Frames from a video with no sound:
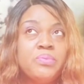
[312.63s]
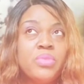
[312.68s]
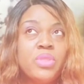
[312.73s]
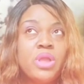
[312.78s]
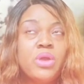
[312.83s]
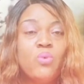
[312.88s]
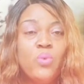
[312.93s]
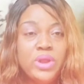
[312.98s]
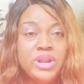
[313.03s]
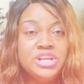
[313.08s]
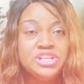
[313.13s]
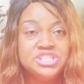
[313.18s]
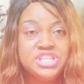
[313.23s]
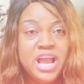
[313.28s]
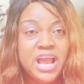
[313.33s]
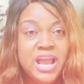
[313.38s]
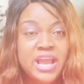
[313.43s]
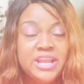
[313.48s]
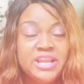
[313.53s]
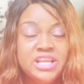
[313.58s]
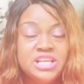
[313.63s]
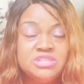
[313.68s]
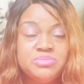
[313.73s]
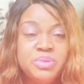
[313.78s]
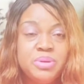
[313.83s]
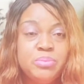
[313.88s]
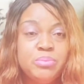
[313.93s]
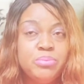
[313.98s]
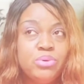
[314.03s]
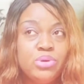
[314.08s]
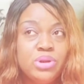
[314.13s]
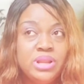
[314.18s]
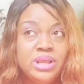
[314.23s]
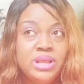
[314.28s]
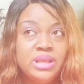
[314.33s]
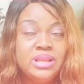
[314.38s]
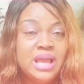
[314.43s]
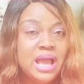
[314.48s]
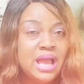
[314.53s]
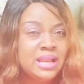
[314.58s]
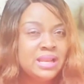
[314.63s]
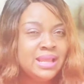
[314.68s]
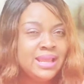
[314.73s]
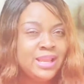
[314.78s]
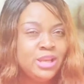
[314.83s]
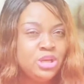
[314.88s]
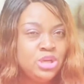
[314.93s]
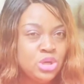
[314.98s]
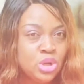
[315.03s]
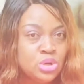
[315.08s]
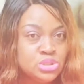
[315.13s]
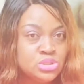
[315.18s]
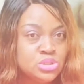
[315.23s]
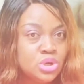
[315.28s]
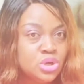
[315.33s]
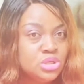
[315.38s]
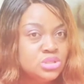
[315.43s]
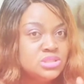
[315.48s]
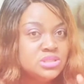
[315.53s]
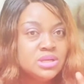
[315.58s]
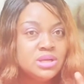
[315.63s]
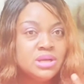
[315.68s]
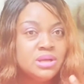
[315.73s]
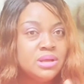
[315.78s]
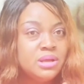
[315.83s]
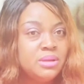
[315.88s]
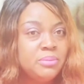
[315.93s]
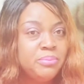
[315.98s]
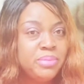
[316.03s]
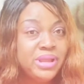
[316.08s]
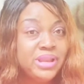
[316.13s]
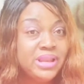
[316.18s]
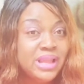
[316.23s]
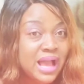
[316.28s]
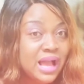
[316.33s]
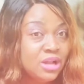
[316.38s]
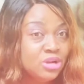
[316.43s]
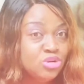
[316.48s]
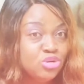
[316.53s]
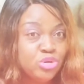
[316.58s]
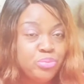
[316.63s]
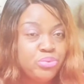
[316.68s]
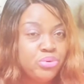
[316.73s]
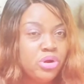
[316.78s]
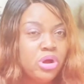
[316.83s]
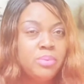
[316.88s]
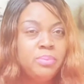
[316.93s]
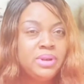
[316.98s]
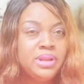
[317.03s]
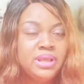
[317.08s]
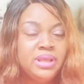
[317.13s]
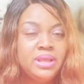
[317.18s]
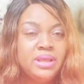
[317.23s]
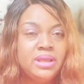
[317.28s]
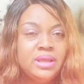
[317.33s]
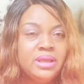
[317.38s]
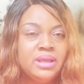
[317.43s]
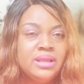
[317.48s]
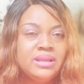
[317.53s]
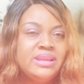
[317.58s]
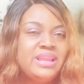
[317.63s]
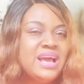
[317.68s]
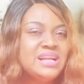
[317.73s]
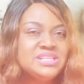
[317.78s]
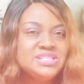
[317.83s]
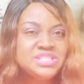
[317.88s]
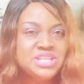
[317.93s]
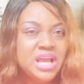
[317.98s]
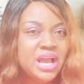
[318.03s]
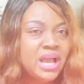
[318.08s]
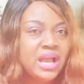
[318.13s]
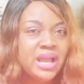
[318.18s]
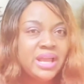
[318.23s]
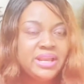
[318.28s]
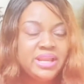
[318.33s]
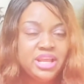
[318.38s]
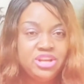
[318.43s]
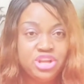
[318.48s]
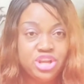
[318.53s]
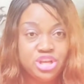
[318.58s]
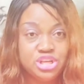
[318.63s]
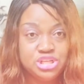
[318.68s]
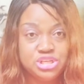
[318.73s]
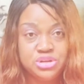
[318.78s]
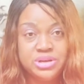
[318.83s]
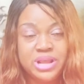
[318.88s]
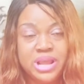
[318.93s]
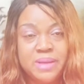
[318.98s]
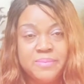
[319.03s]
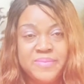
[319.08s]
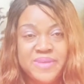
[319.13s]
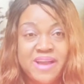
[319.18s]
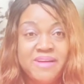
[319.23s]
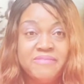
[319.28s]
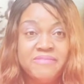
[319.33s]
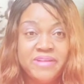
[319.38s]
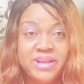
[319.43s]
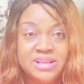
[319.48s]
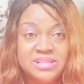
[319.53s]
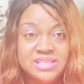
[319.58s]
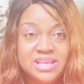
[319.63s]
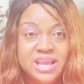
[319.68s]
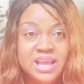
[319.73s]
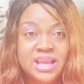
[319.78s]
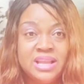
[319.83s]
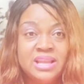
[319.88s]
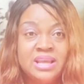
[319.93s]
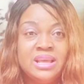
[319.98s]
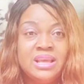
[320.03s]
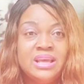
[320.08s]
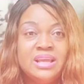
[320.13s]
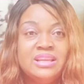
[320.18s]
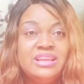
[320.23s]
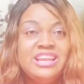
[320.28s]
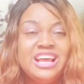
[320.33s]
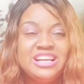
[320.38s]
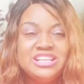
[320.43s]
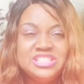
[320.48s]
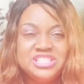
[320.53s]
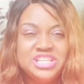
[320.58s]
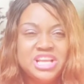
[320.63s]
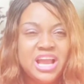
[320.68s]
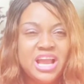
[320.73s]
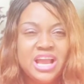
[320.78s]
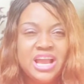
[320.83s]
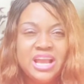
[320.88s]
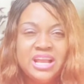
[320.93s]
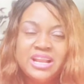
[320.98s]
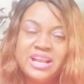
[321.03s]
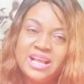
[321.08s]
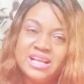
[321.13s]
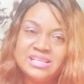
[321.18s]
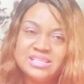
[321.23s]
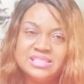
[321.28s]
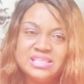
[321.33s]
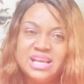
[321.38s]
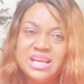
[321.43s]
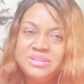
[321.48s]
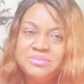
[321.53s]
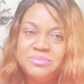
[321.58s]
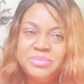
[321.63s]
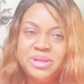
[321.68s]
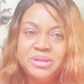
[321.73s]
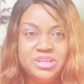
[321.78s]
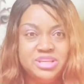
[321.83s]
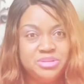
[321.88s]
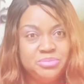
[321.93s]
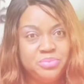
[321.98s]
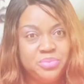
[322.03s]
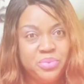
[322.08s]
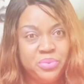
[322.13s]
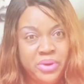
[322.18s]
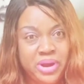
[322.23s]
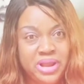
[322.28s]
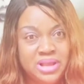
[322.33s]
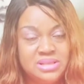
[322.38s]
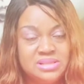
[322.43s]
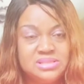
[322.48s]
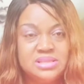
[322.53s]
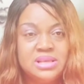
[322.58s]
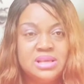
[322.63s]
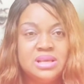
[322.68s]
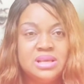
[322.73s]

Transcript: When a child is being bullied and it does not being handled properly, that child education can be affected, that child can start being depressed,